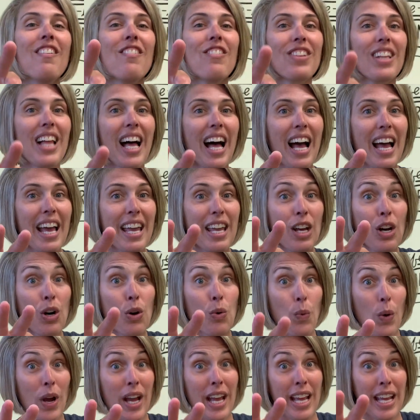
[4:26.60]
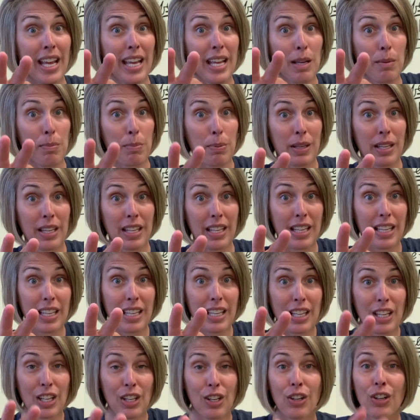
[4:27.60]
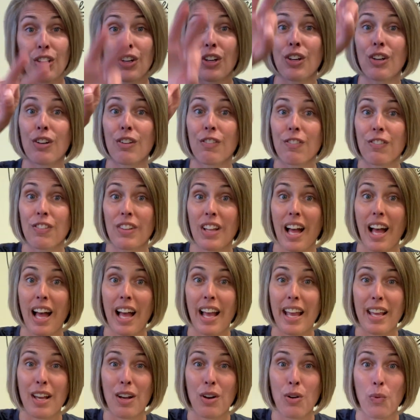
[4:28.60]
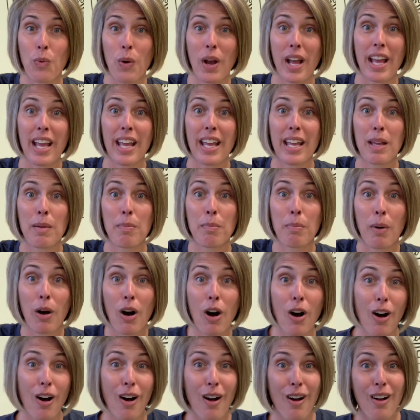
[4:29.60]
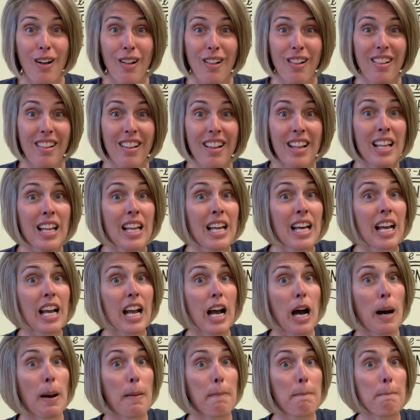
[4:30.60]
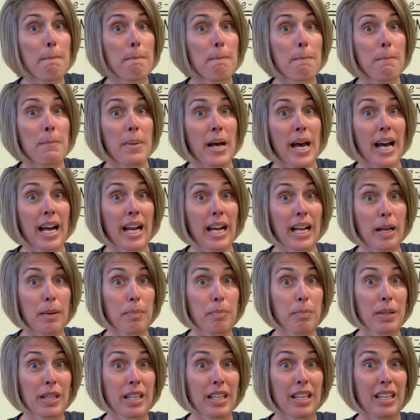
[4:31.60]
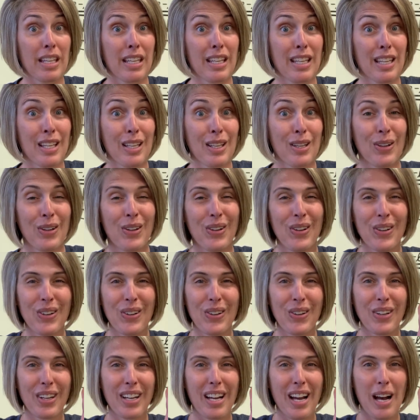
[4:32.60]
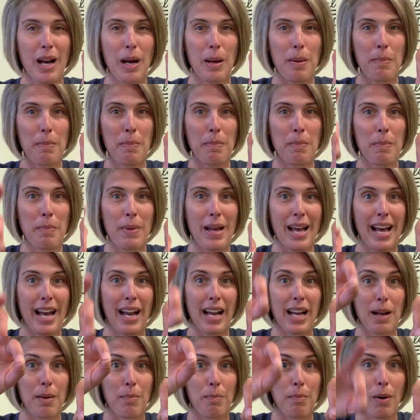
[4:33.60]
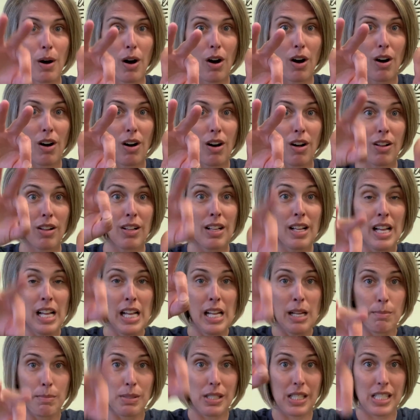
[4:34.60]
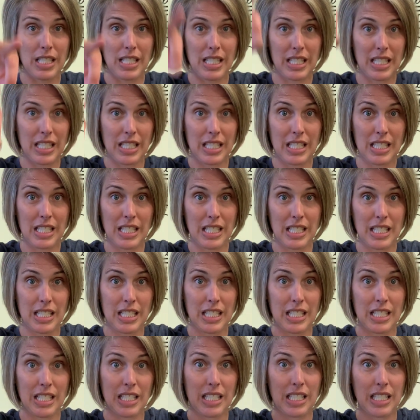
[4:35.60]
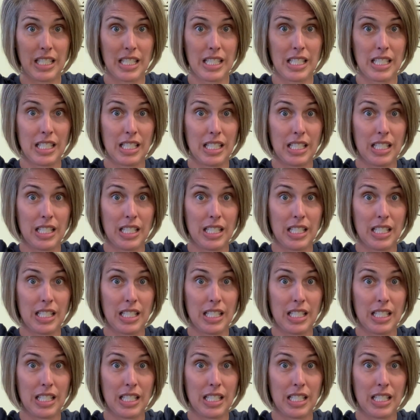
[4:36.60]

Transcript: Fly away, Peter, fly away, Paul. Come back, Peter, come back, Paul. Bzzz.